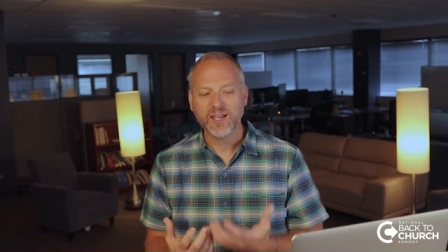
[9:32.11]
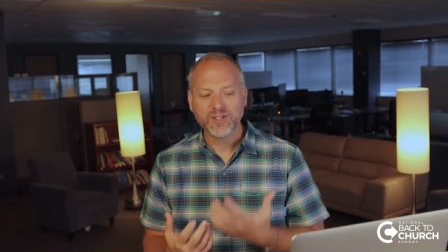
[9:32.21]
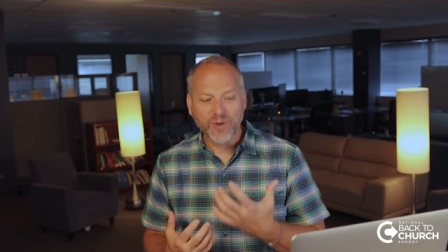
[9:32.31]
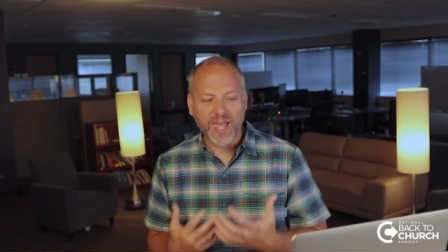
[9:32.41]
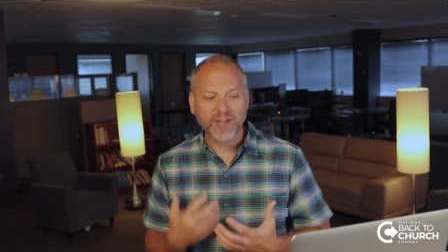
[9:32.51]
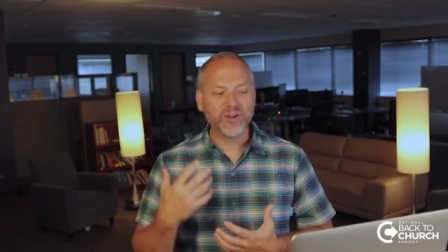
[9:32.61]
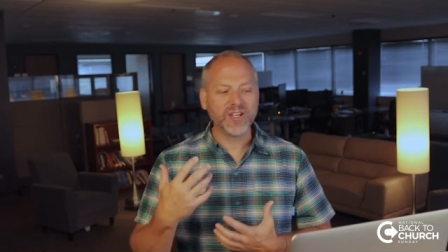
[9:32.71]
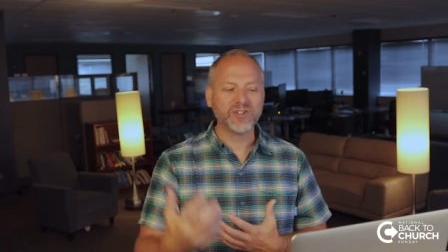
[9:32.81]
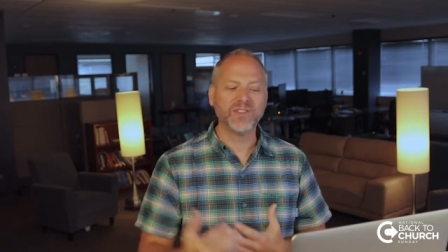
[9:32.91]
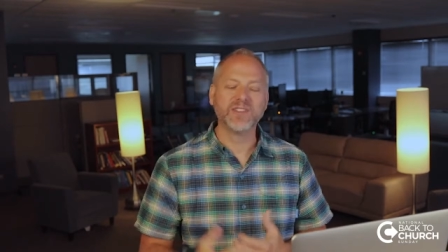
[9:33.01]
to enter
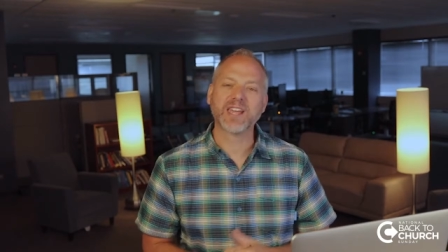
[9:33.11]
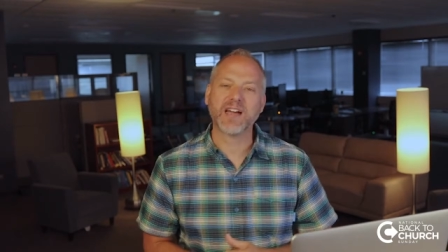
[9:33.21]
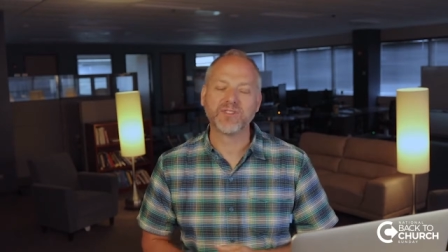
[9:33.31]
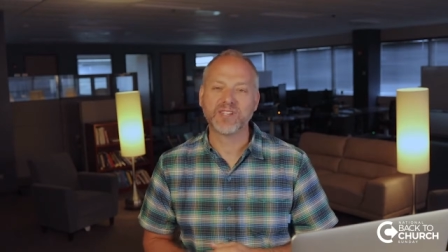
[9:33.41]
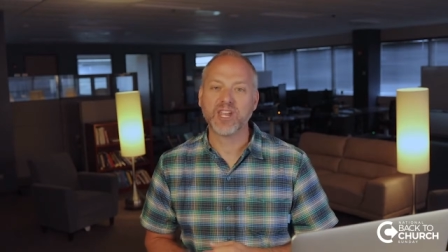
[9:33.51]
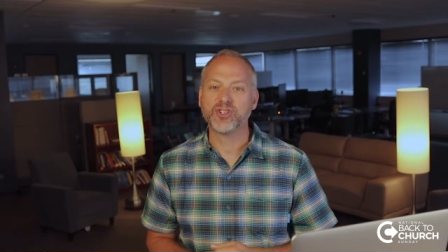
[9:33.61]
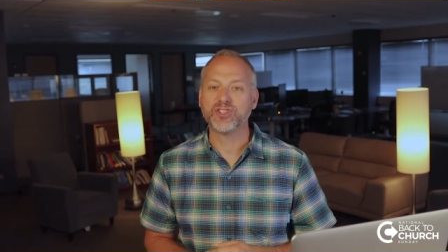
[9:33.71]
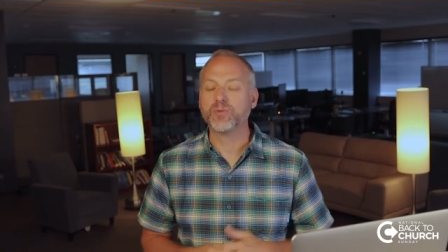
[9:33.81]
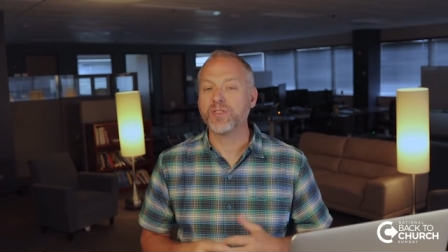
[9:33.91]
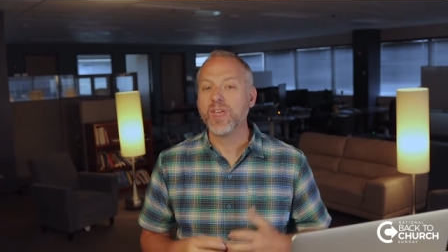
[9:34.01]
into these
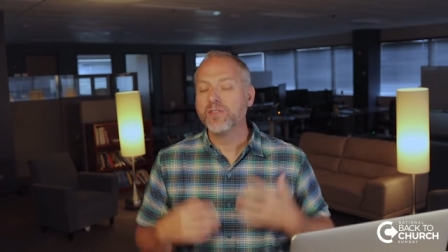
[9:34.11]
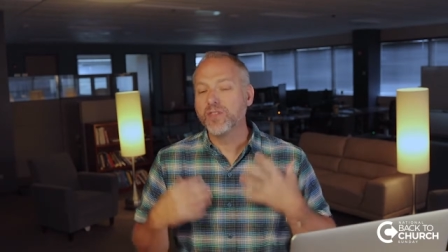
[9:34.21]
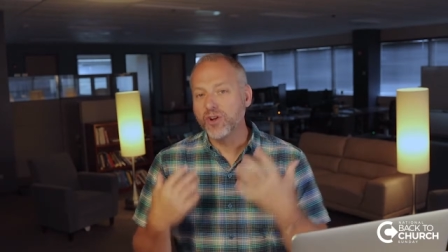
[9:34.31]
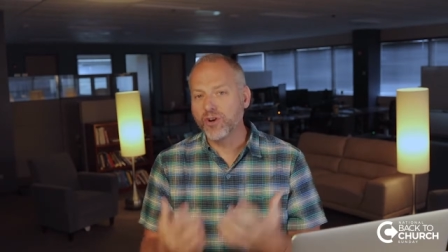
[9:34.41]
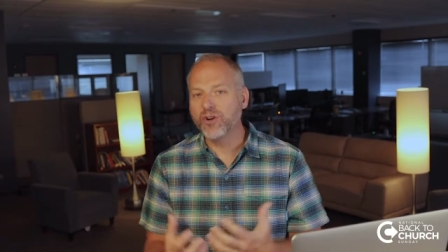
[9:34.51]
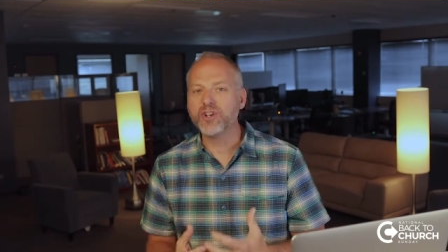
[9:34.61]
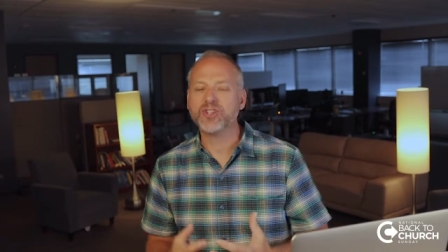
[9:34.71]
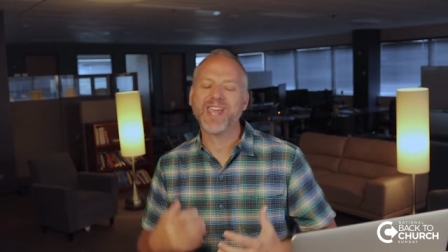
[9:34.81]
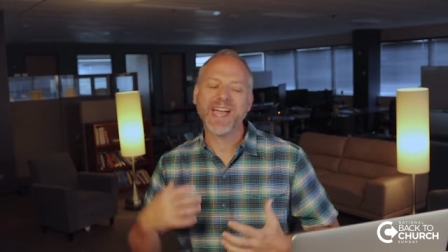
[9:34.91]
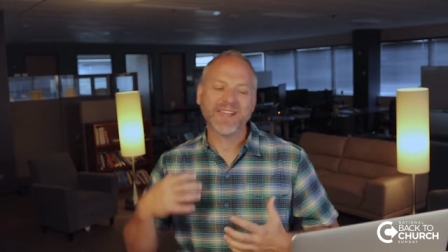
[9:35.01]
conversations with the
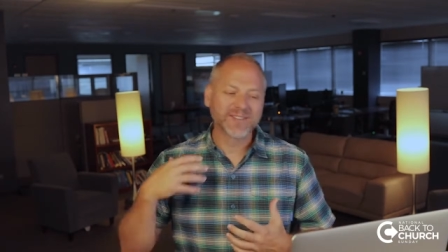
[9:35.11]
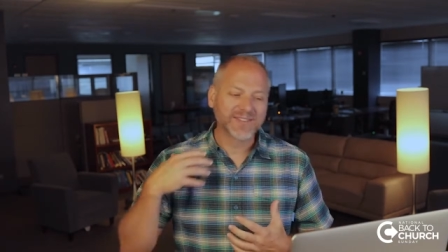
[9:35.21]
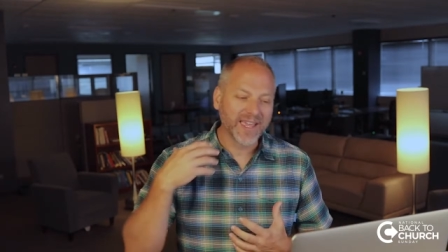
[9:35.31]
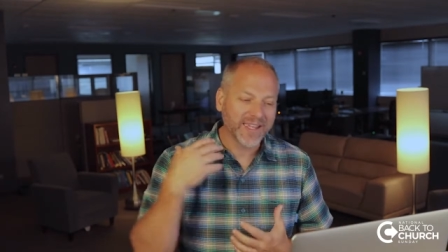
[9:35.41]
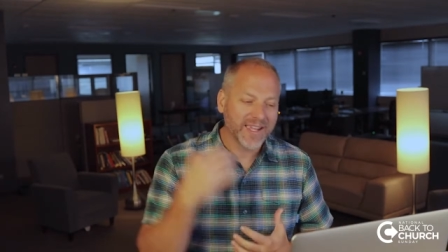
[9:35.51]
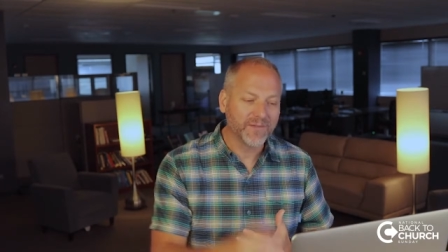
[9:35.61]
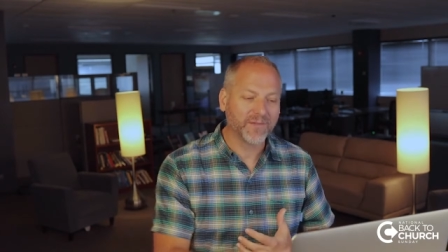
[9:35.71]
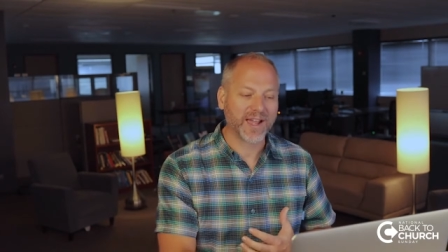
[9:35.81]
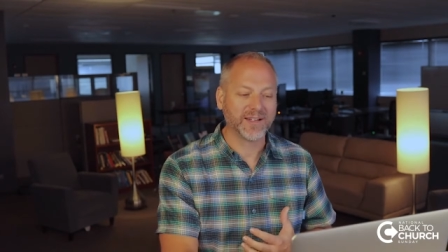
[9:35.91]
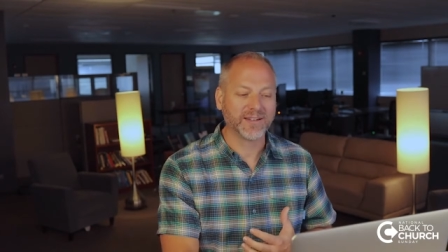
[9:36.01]
courage as they
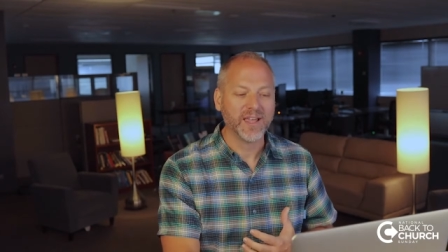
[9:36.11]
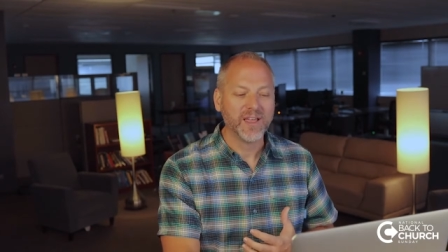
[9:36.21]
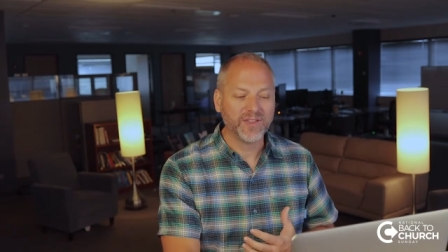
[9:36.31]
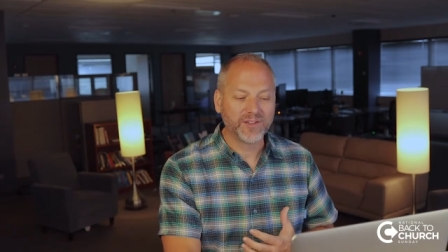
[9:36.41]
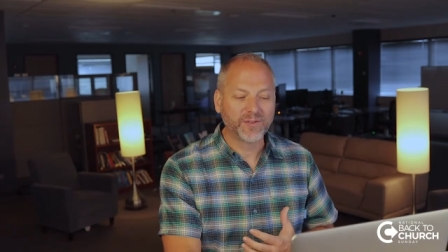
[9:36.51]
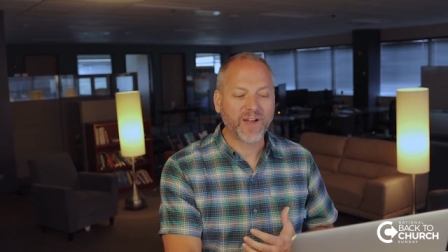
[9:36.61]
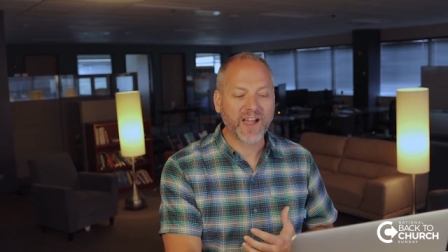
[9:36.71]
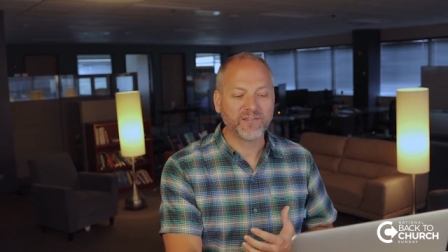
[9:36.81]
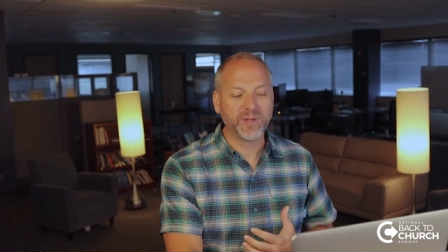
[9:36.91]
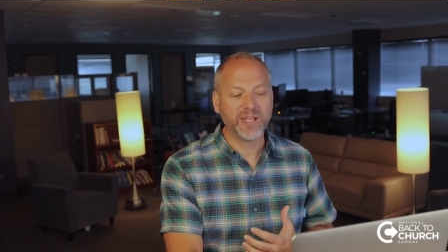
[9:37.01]
invite these
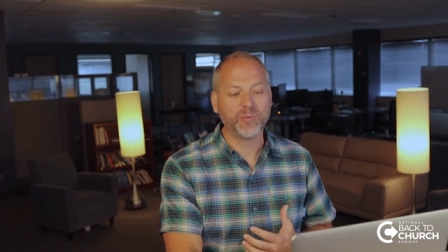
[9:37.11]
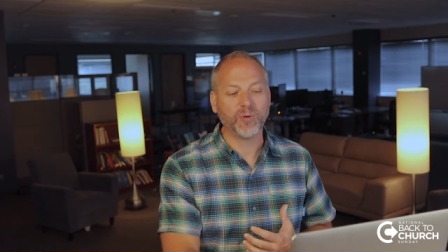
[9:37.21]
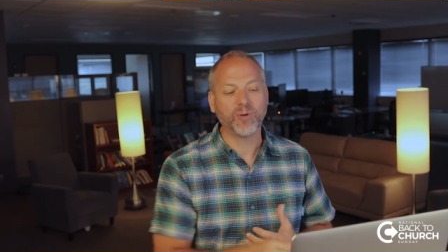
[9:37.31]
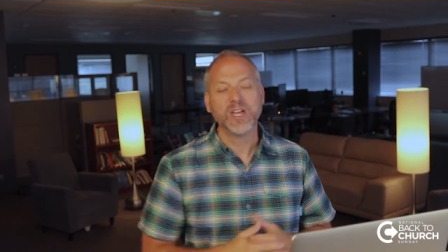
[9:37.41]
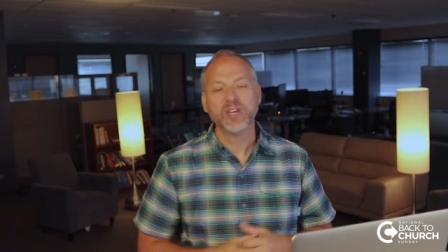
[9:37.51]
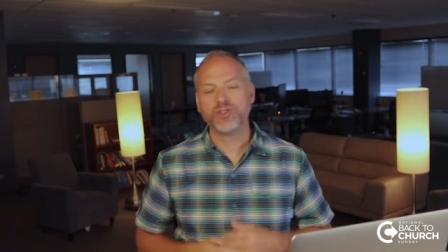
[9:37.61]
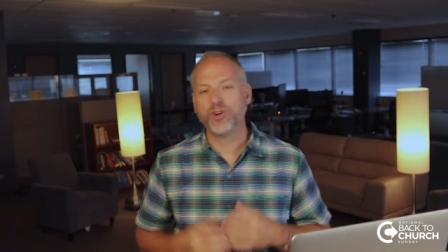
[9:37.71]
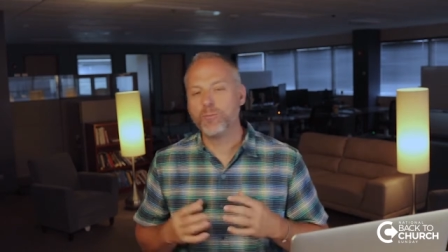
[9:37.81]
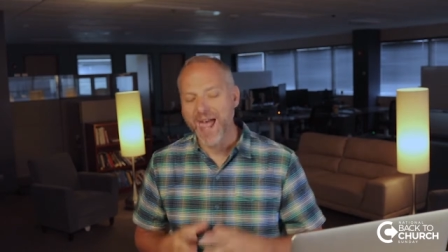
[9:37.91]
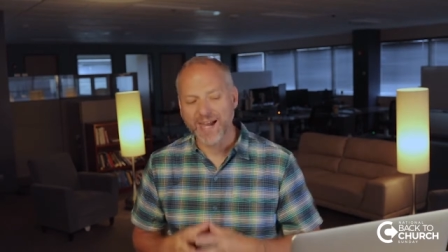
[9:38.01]
5 people to
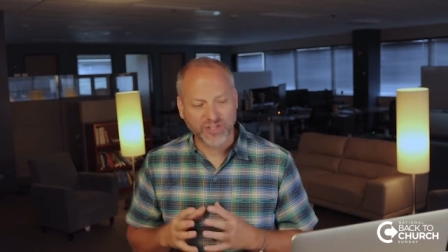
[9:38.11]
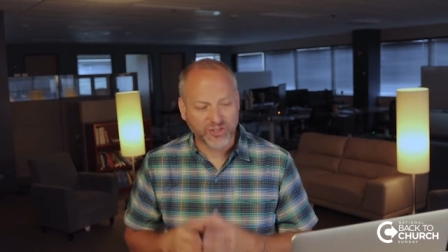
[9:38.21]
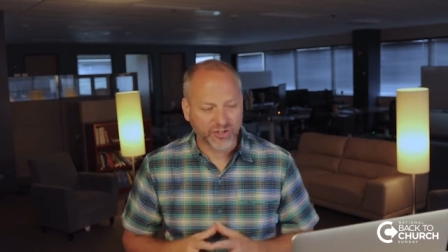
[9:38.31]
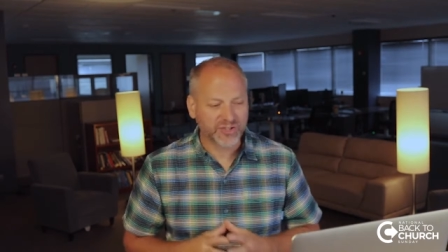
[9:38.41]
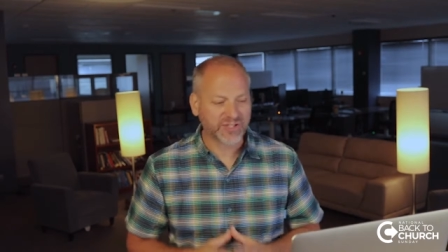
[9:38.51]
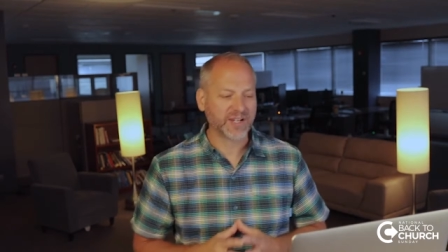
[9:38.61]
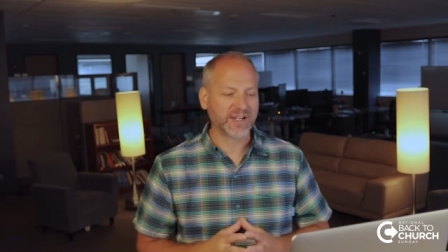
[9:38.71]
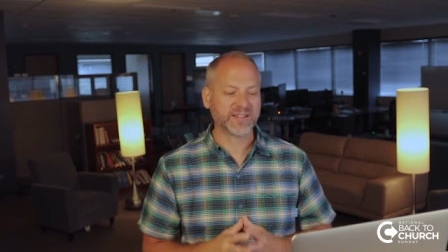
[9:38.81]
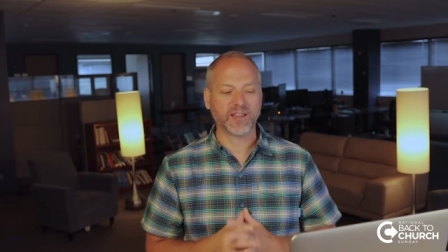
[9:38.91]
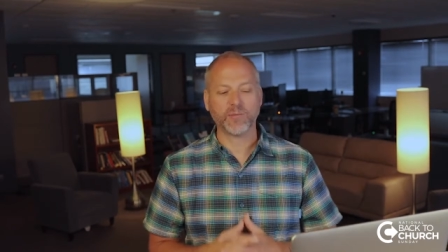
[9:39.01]
your Back to Church
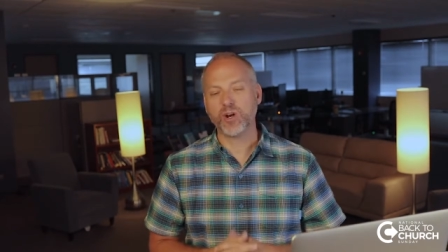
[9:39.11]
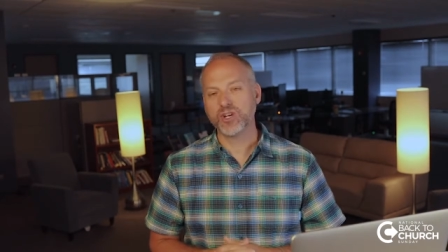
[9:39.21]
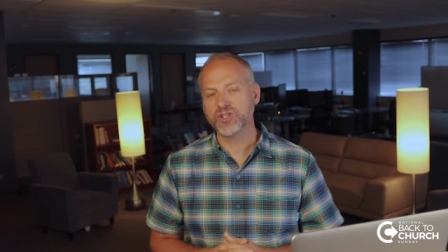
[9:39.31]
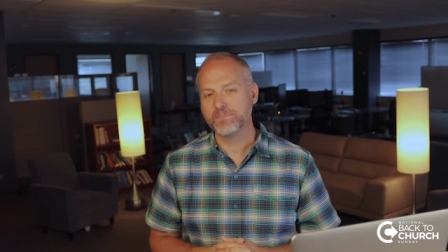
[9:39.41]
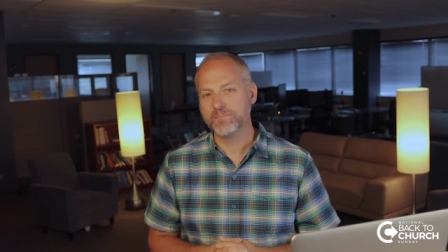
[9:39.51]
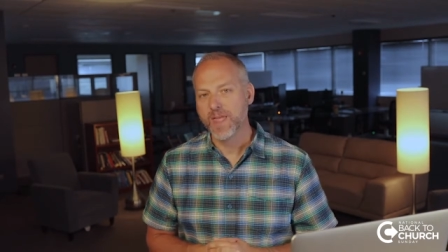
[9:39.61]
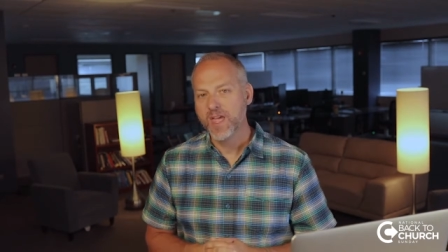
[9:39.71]
Sunday celebration.